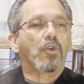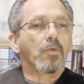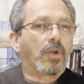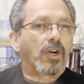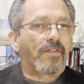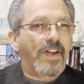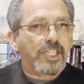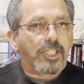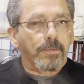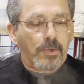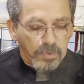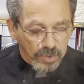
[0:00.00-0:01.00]
on with our
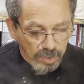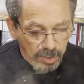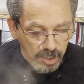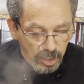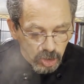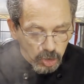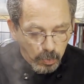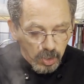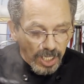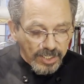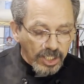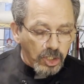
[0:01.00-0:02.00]
vegetables. So we'll
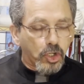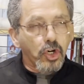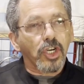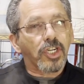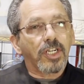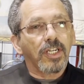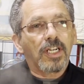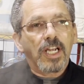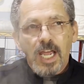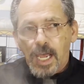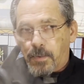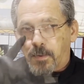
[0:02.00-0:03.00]
let this cook,
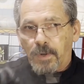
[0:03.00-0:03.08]
and we'll